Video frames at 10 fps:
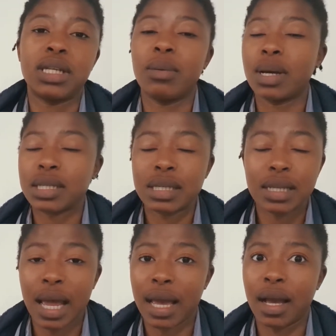He
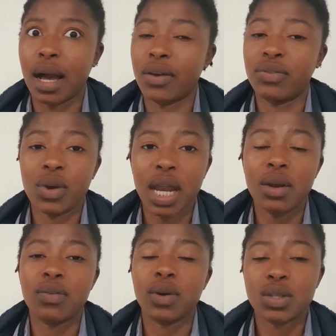wasn't like
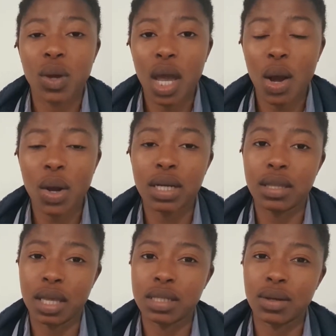afraid of what's going on
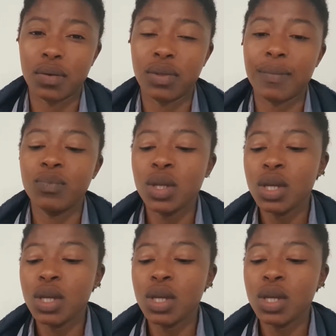and that sort of thing.